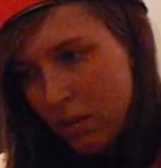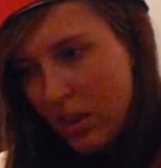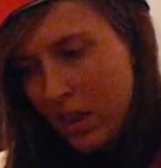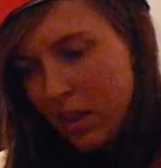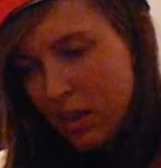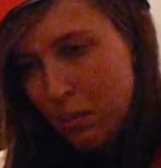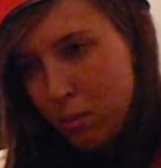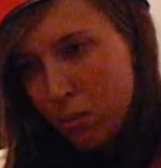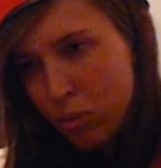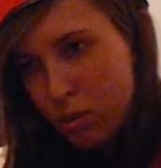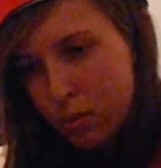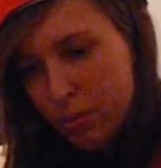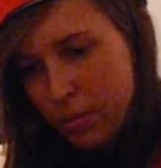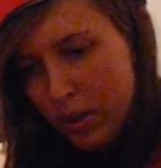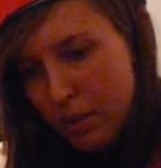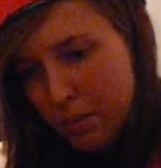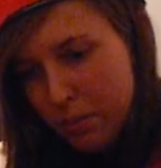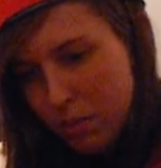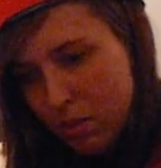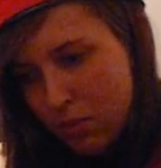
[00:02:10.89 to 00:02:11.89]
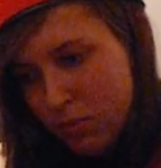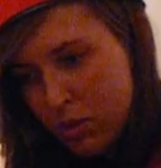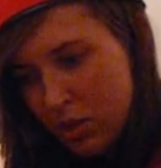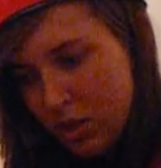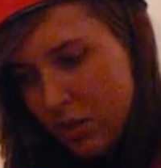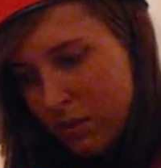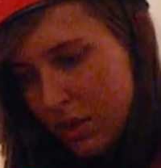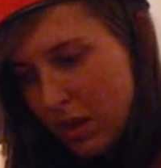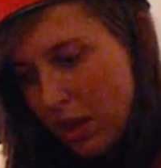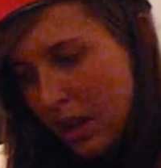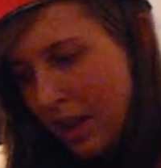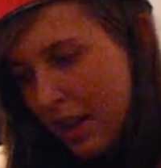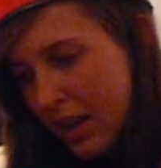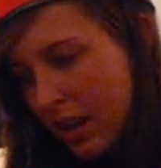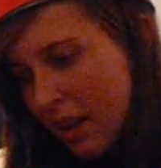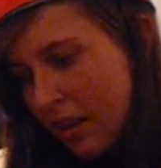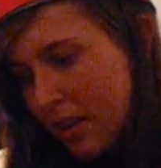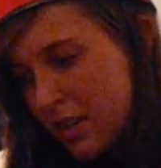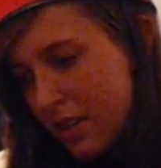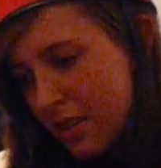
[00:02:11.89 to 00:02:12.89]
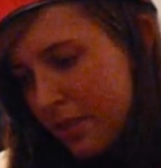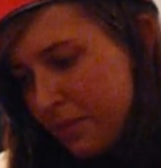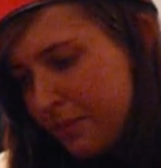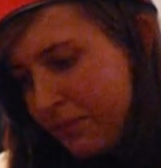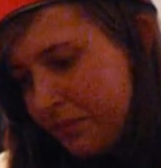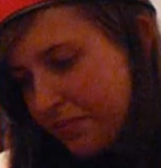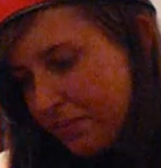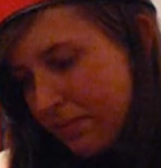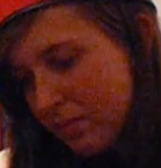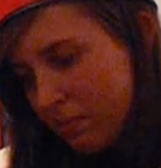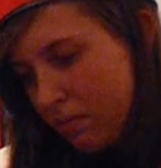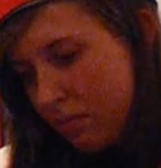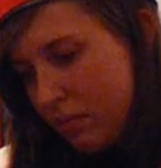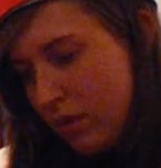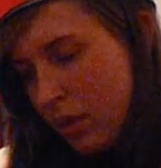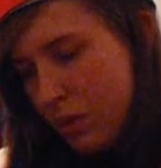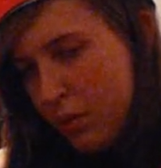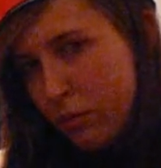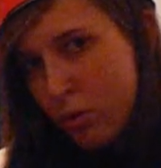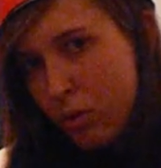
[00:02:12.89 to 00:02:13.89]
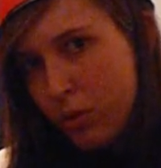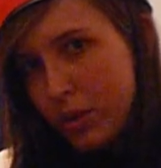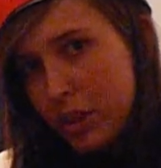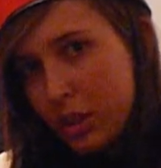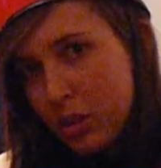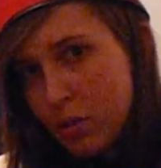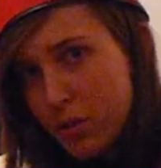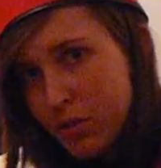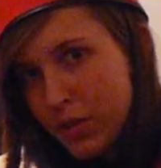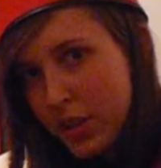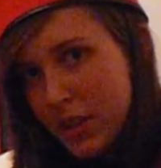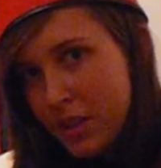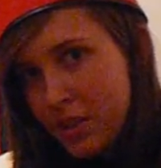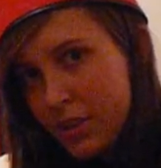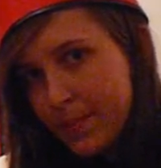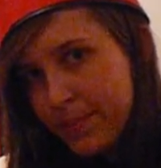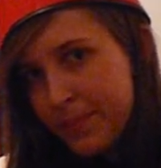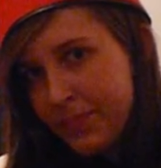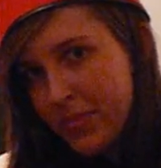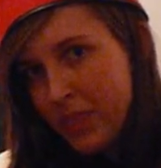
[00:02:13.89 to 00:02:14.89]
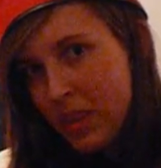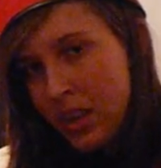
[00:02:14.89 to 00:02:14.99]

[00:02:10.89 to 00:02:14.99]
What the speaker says: It kind of broke apart in primary 7. I had 4 really close friends.